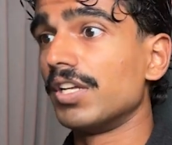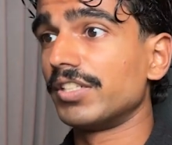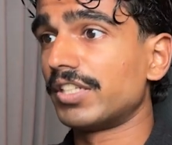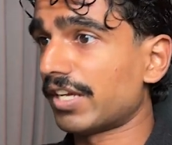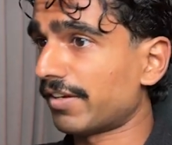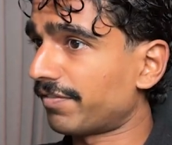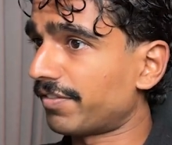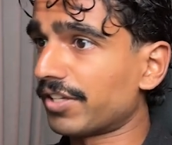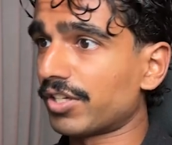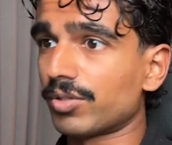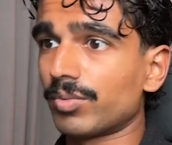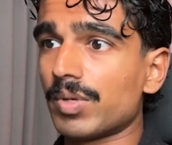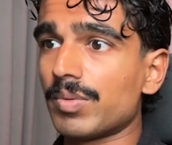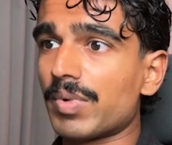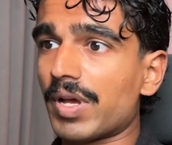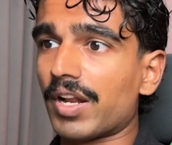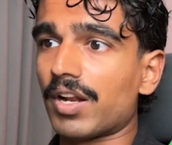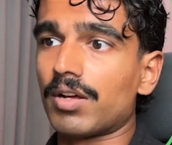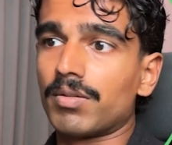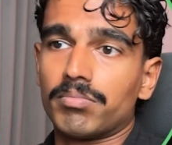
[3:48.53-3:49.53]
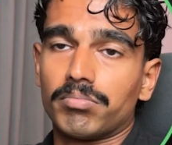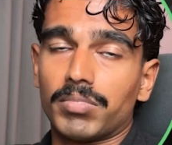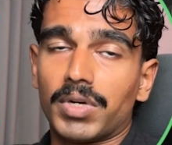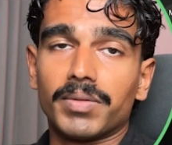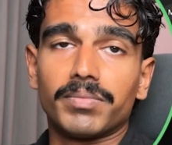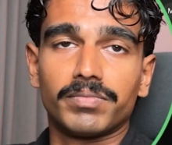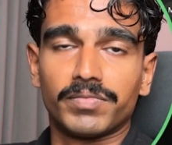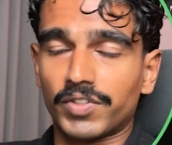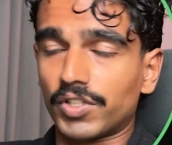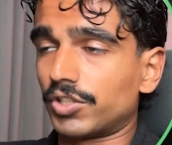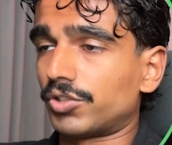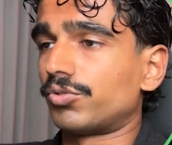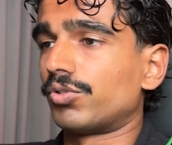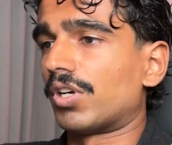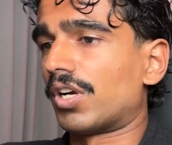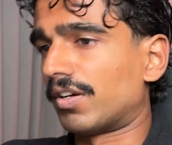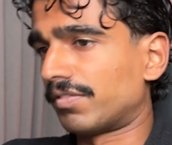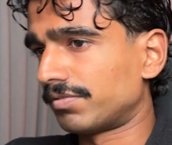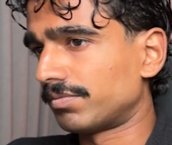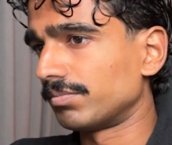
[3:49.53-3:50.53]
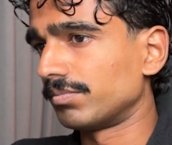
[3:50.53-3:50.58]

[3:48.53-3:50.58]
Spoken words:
Definitely could be better, but first draft,